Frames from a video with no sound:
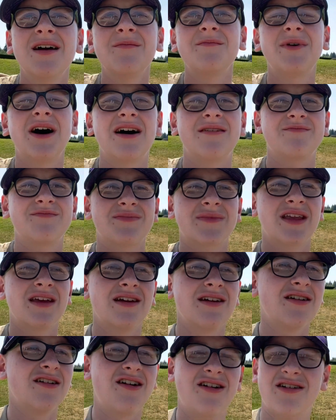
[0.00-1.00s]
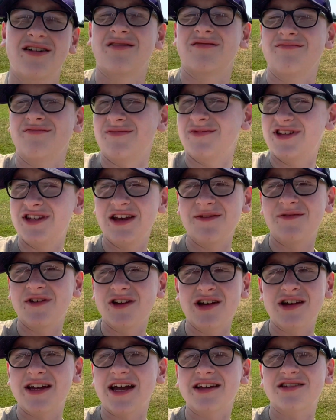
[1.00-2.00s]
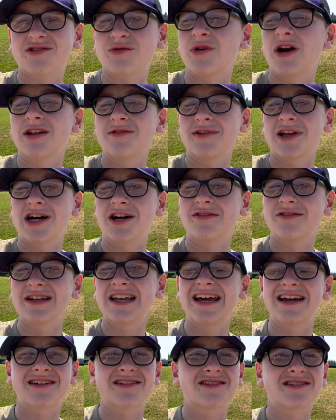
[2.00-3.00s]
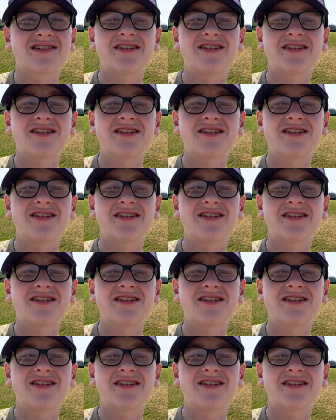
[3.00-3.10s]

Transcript: But see if you could guess the ride we go on next.